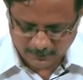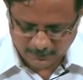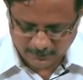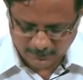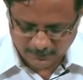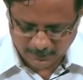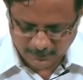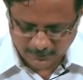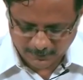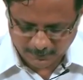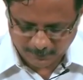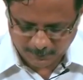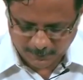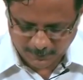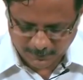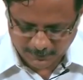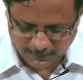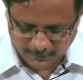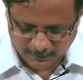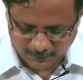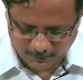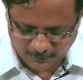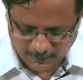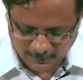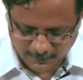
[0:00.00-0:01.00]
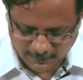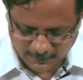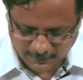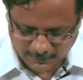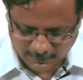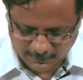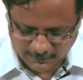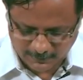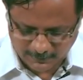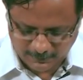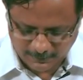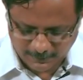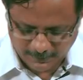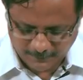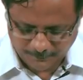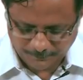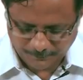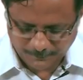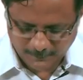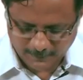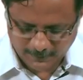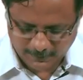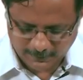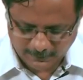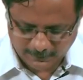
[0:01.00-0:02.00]
So, in this picture you can see
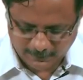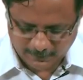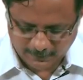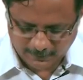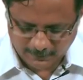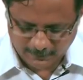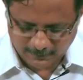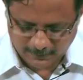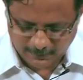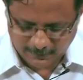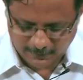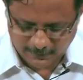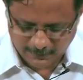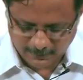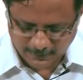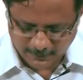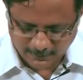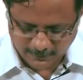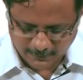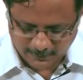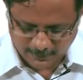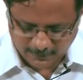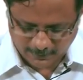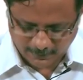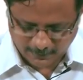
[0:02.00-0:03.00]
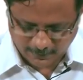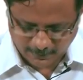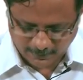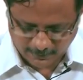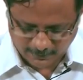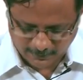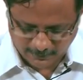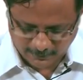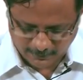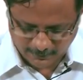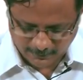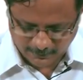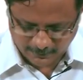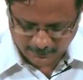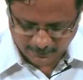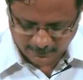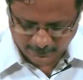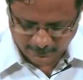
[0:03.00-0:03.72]
that there are three sensory hierarchies: